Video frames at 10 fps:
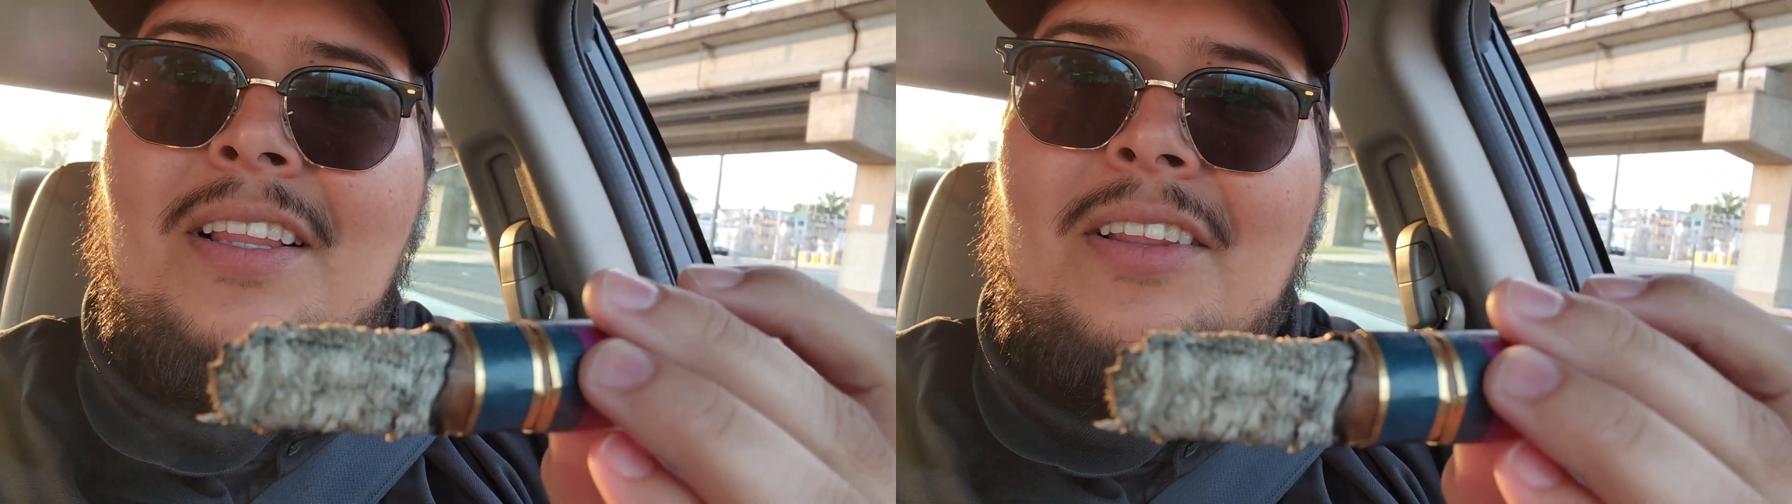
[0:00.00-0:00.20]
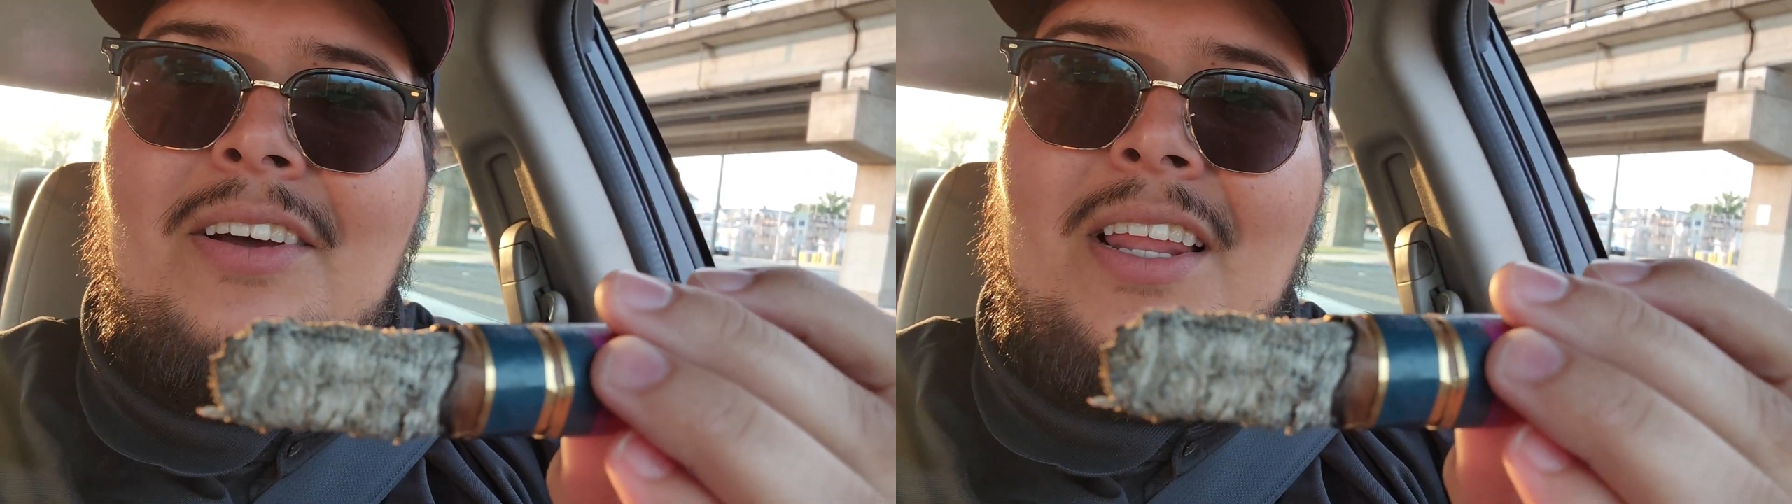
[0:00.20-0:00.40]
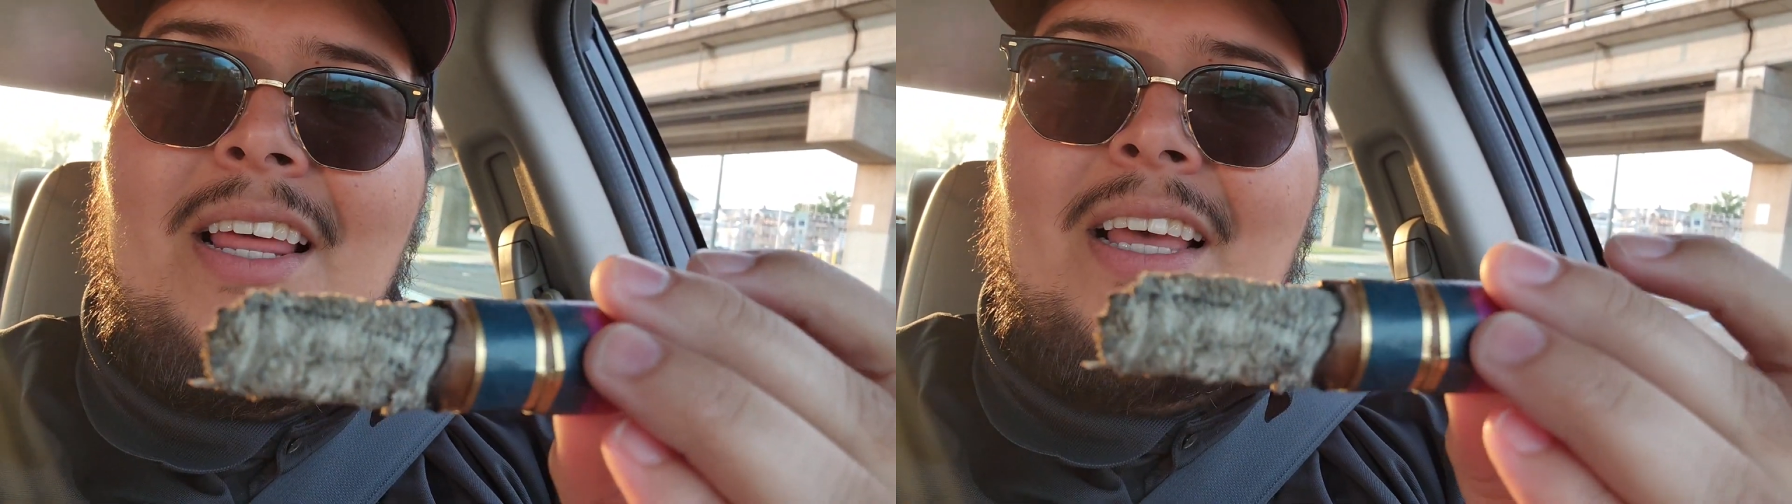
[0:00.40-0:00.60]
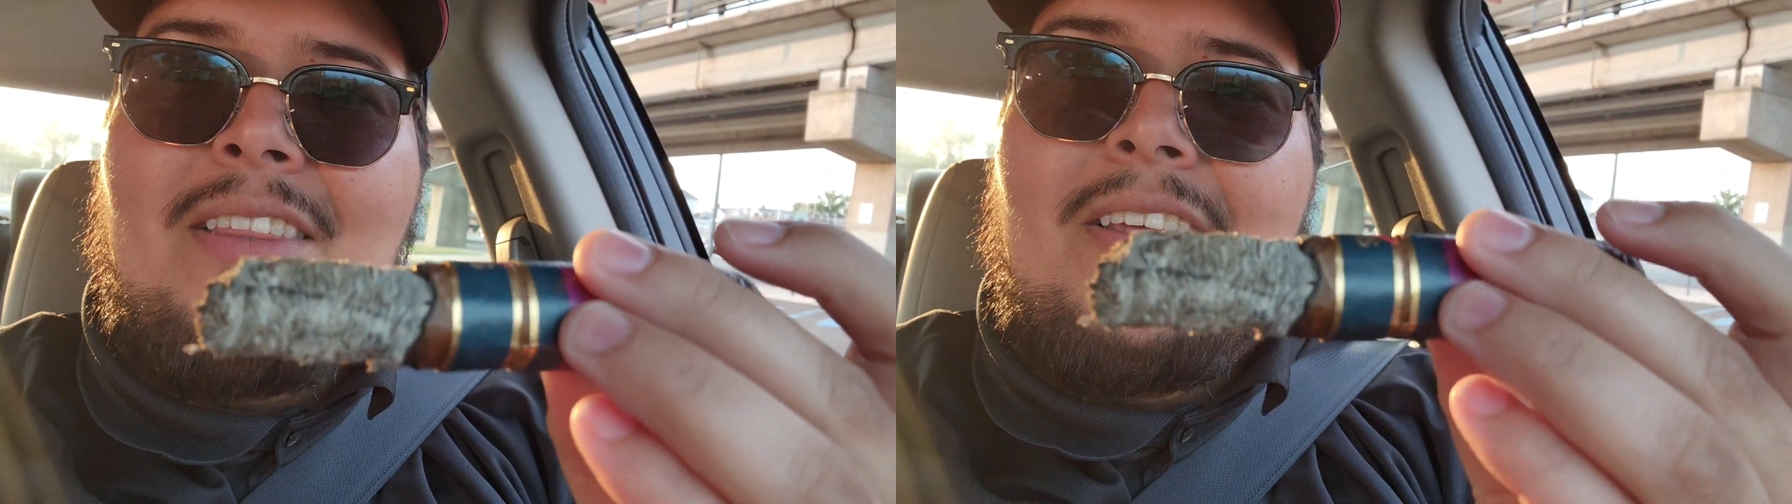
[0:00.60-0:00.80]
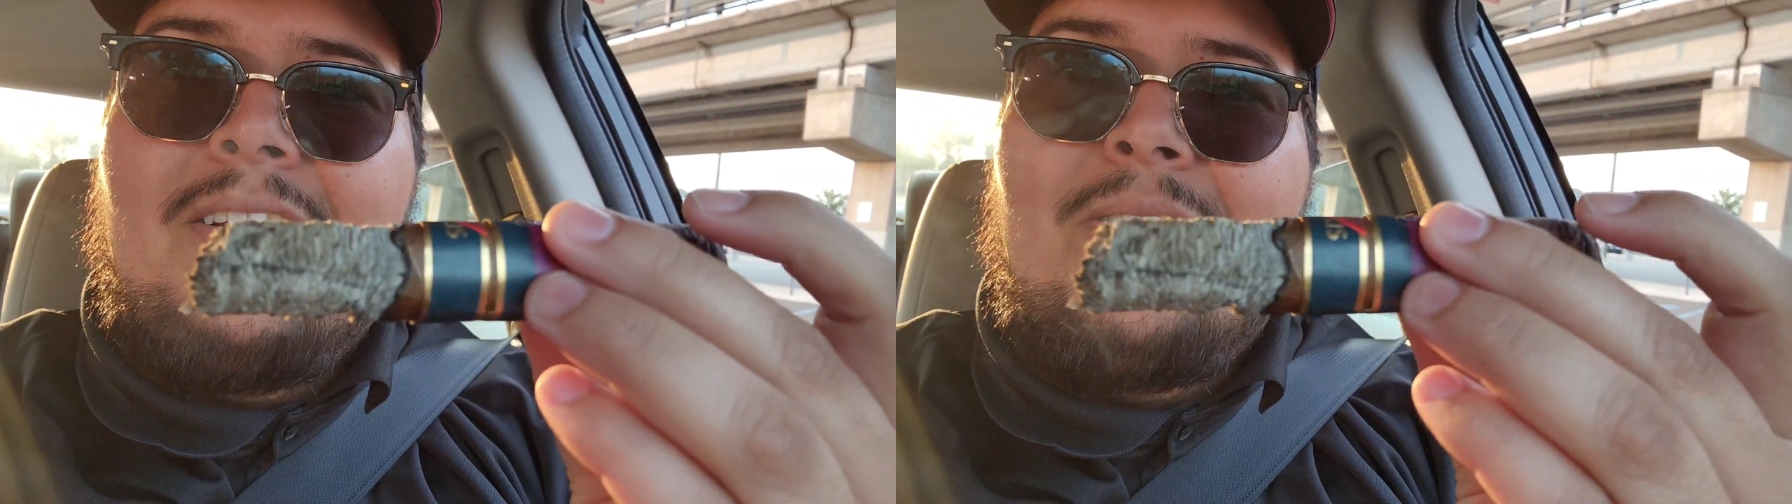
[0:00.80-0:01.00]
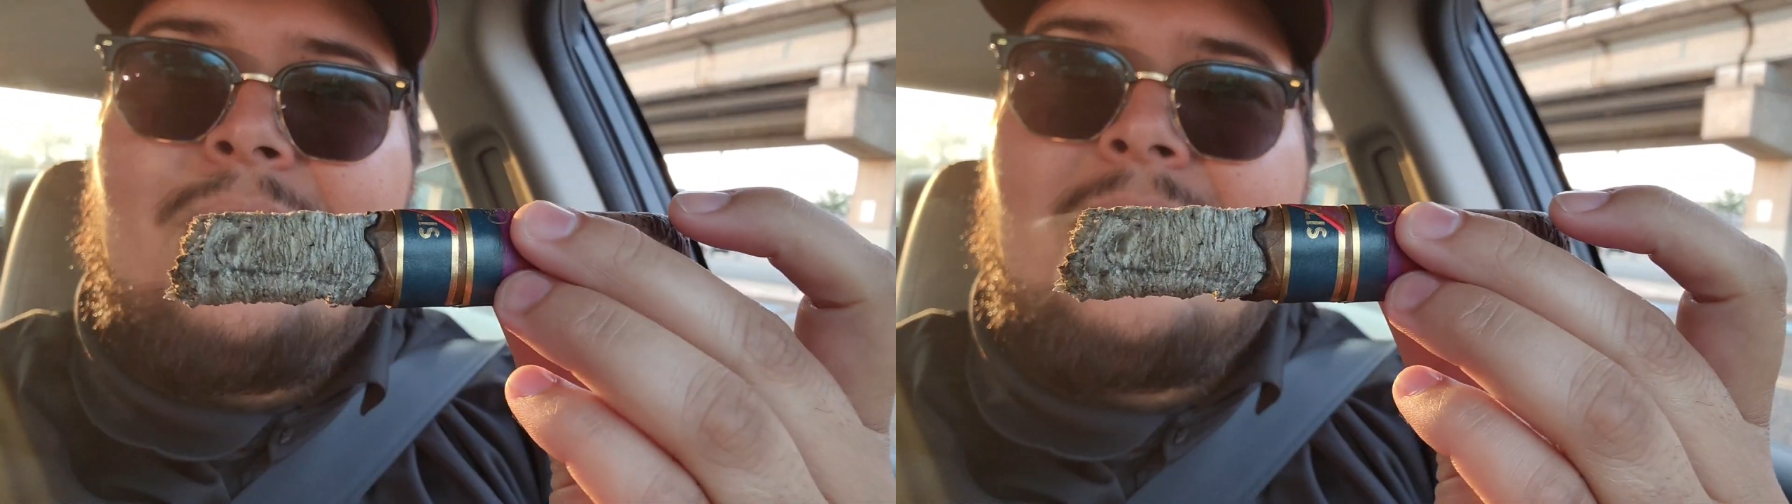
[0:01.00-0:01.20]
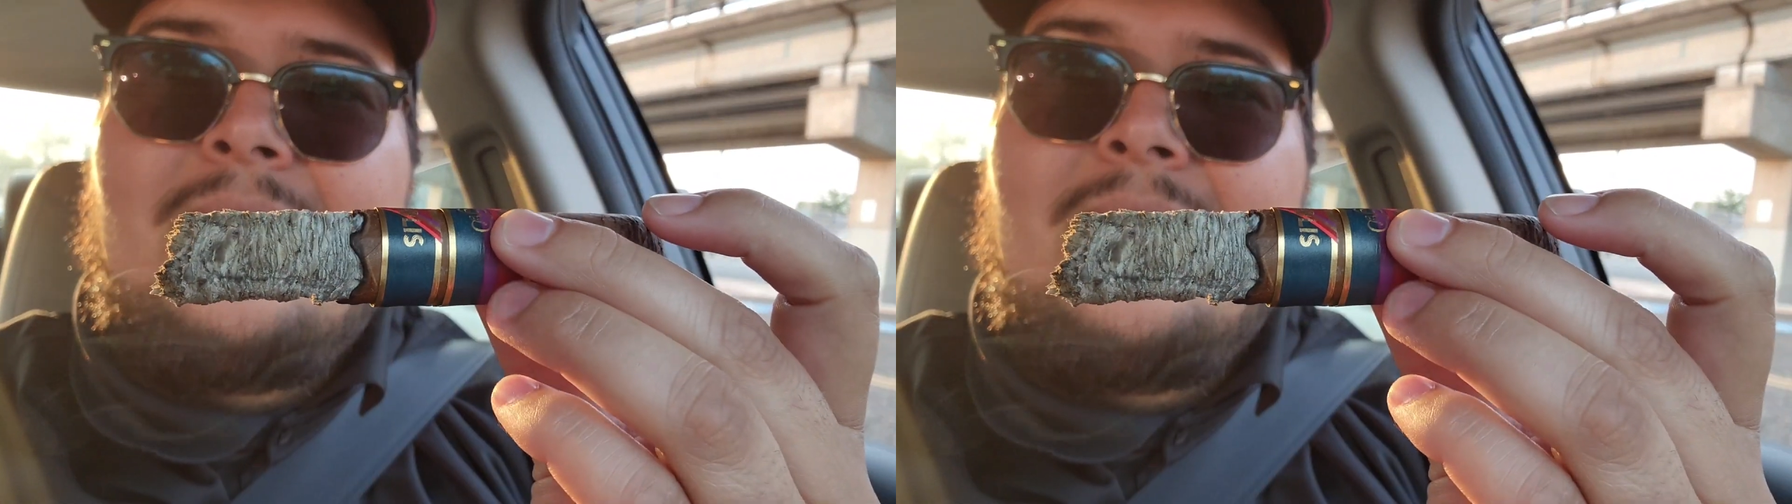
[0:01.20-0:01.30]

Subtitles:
Look at that though.